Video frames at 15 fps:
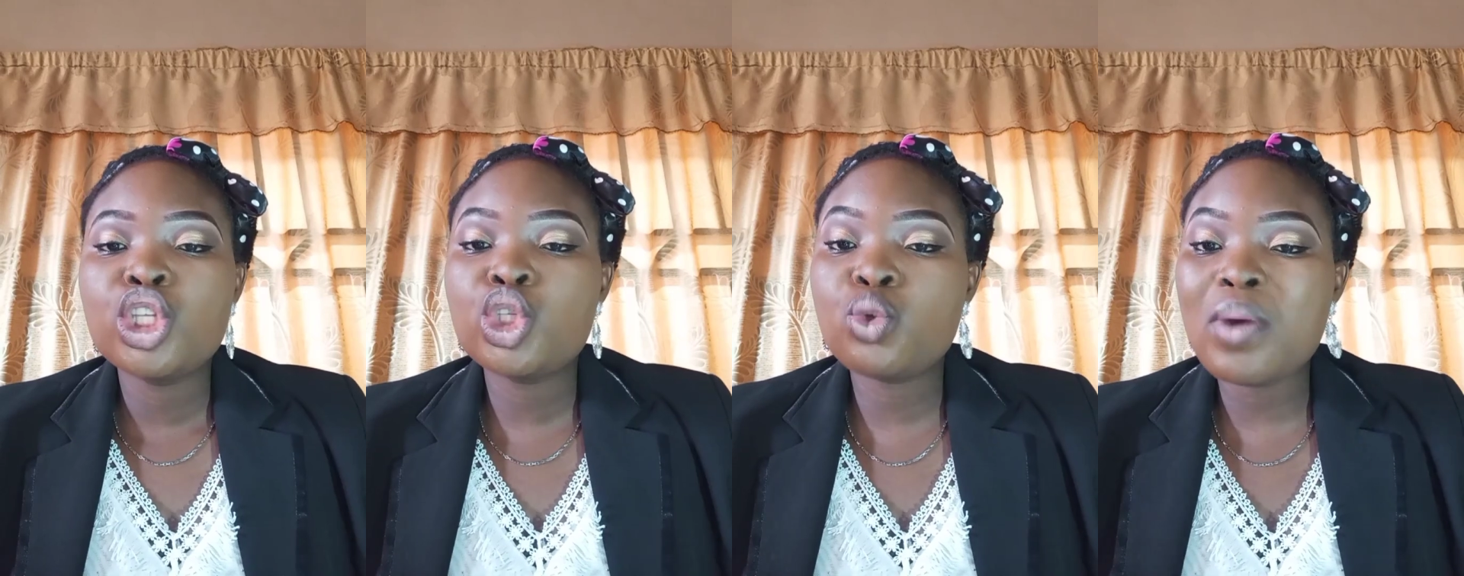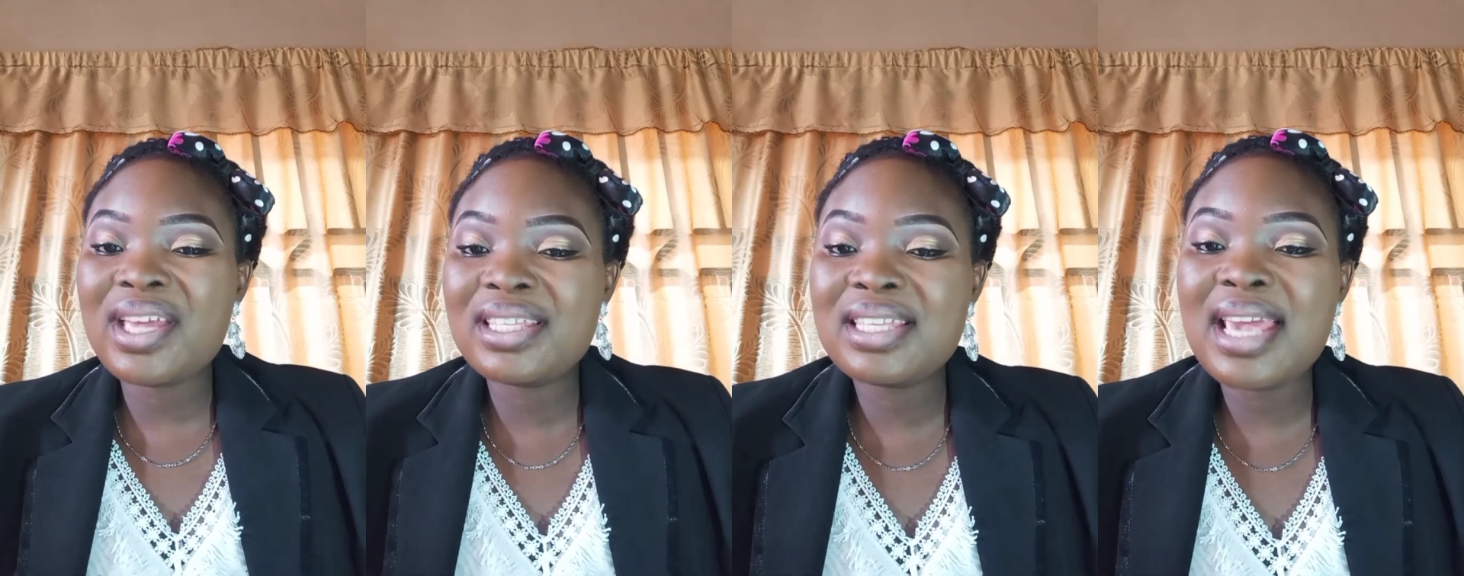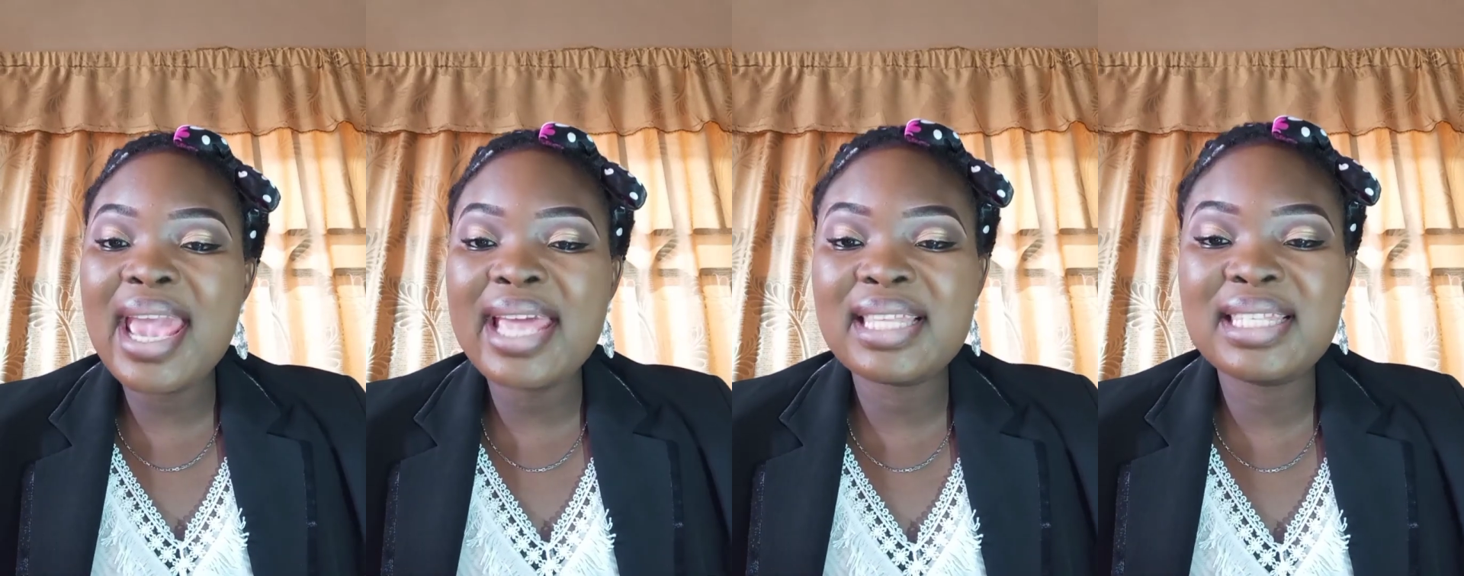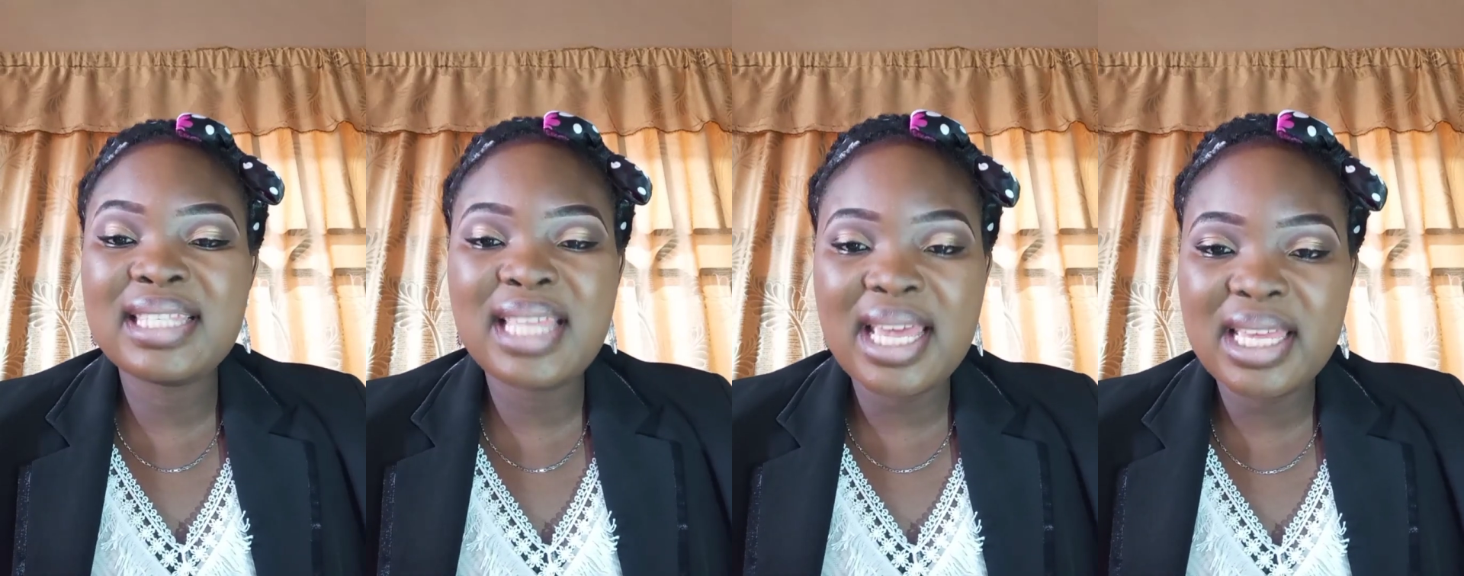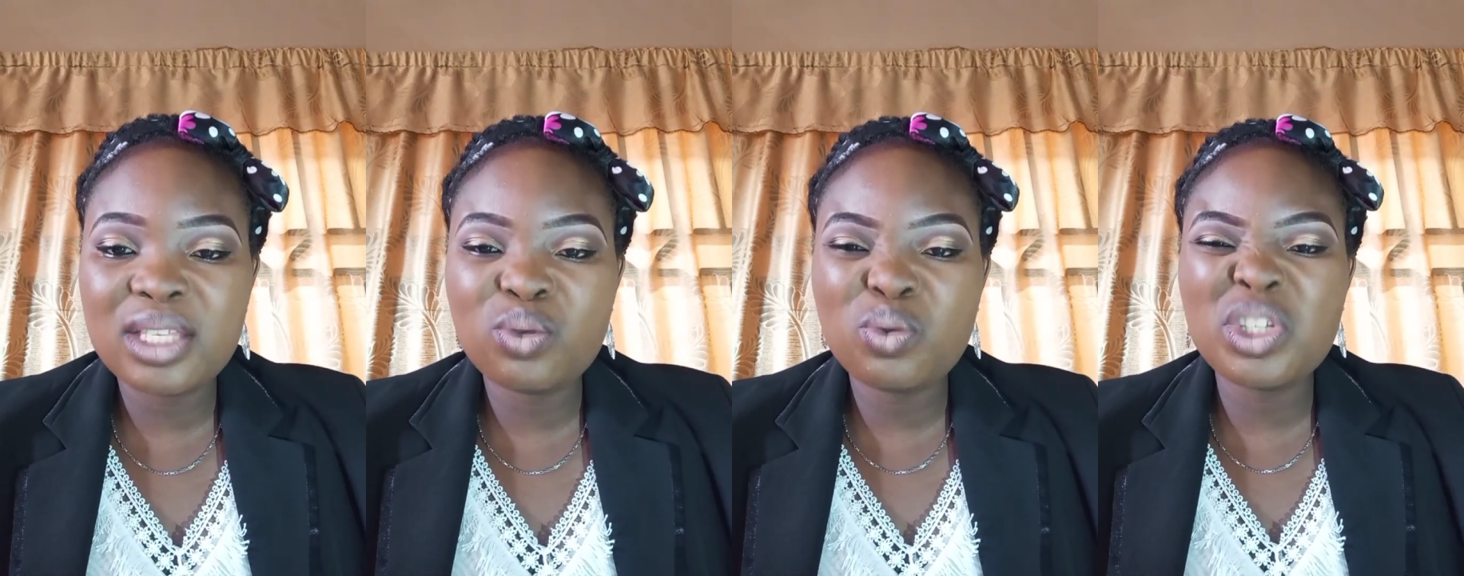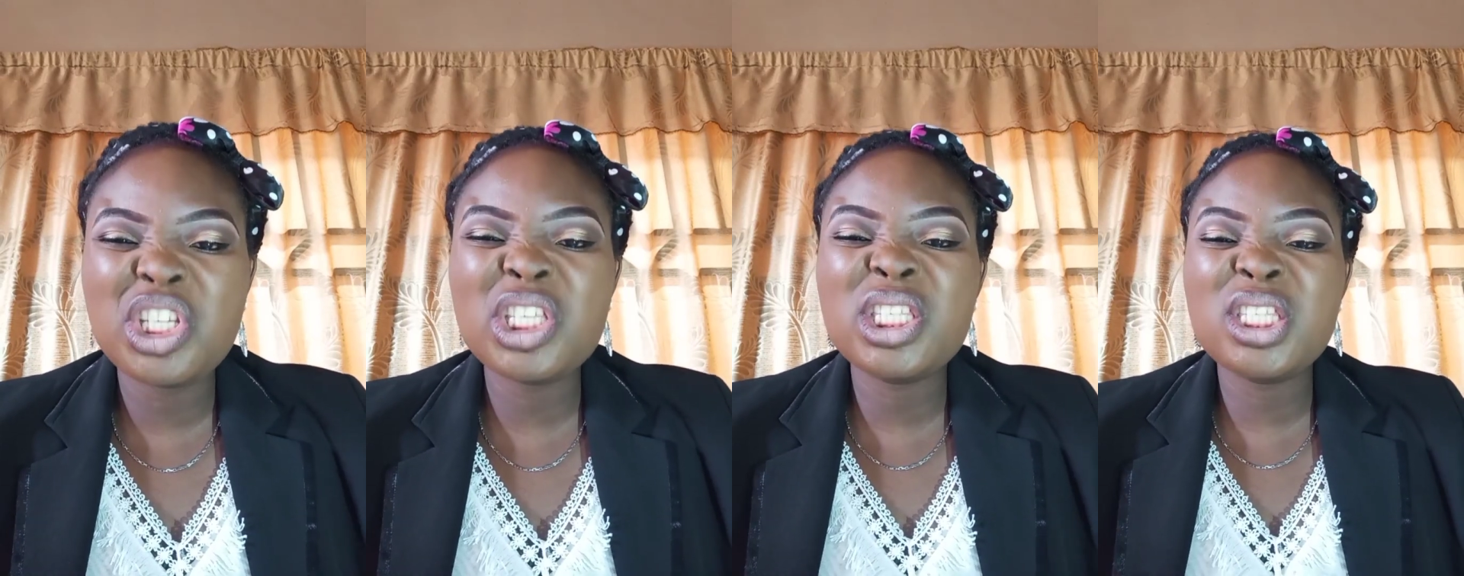28 days,
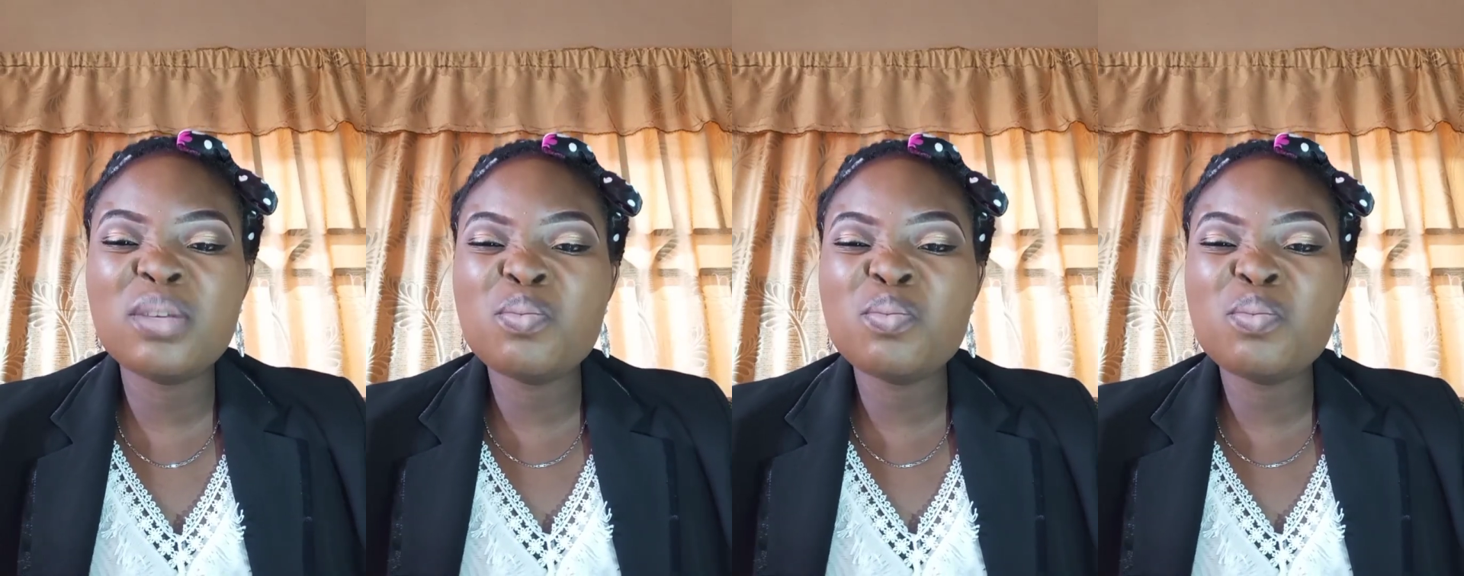which is